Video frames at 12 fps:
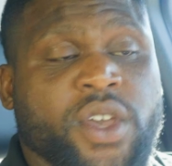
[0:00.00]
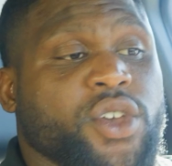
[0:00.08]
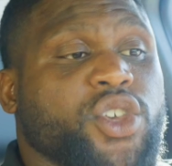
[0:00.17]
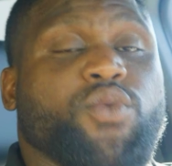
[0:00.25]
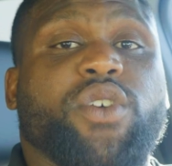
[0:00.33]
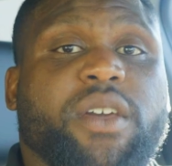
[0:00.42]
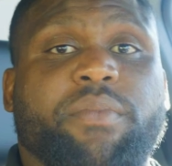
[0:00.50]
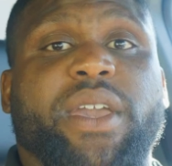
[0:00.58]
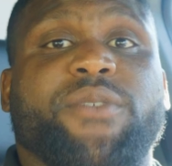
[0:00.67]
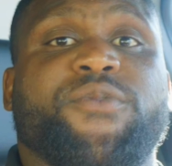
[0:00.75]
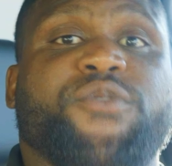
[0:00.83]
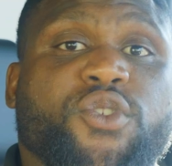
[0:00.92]
You want to be
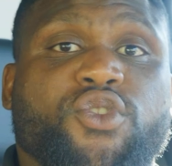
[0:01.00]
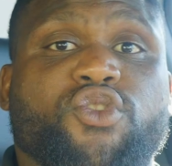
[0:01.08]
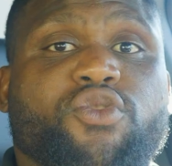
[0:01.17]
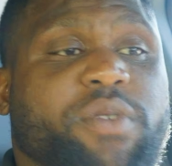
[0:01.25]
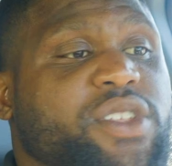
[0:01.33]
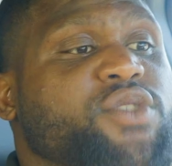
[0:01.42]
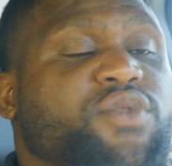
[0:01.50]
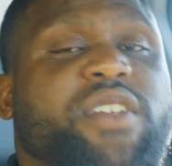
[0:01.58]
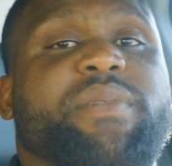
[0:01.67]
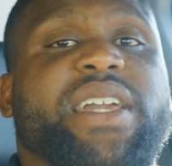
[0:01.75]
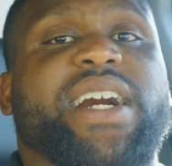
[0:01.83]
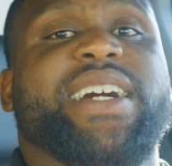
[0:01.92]
a fool, but you want to
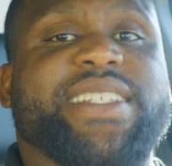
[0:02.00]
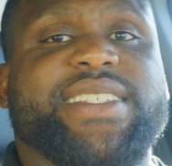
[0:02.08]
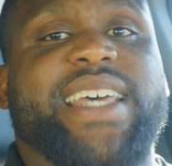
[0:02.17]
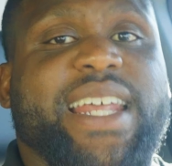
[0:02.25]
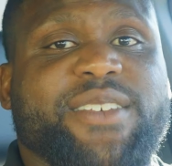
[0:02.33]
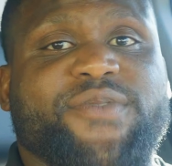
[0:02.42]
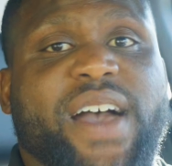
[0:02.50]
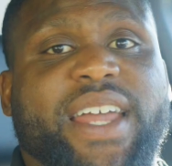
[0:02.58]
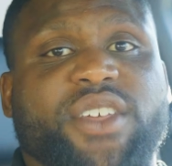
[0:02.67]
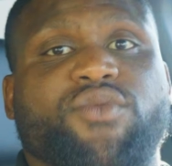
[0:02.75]
be unsatisfied and